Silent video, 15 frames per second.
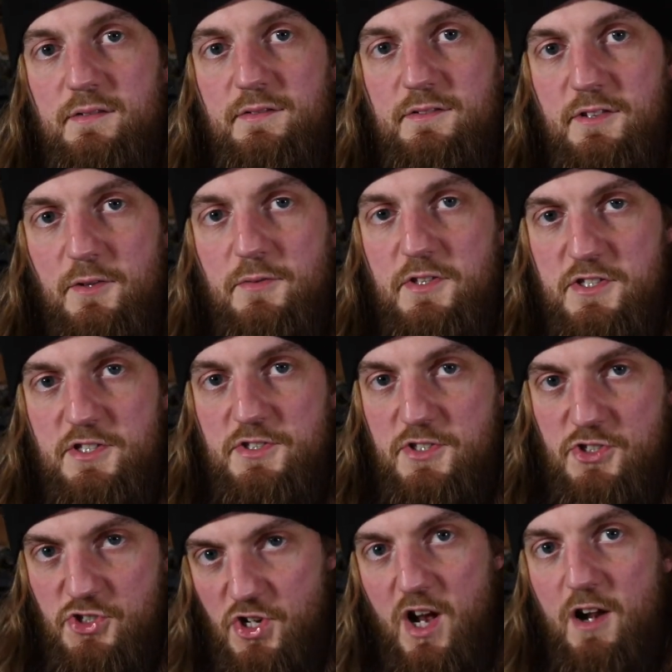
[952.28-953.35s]
You know, this is the
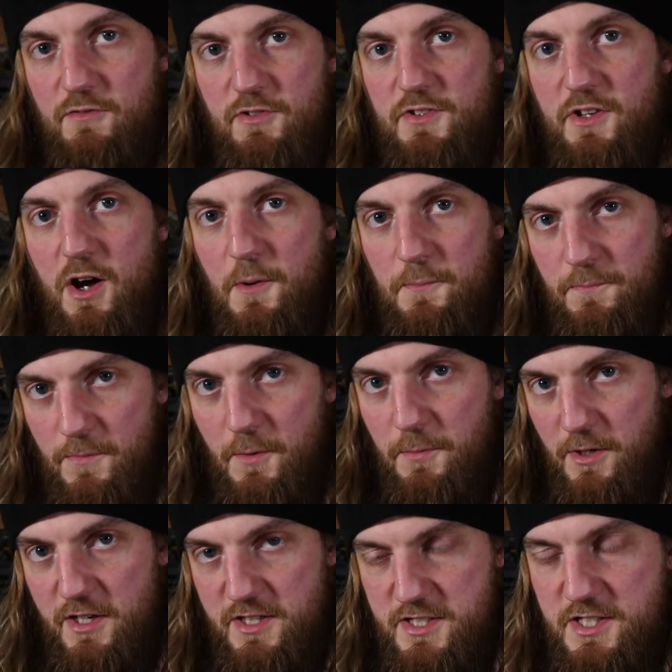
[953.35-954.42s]
genre that I'm
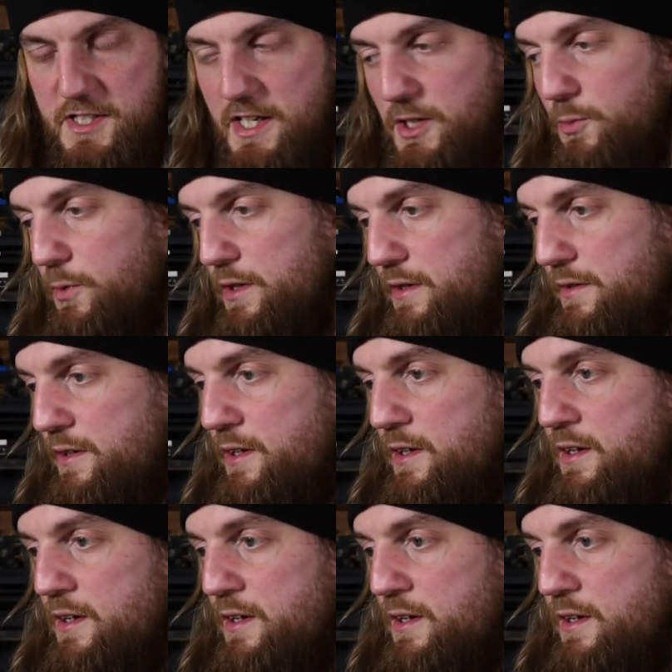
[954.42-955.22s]
going to stick with.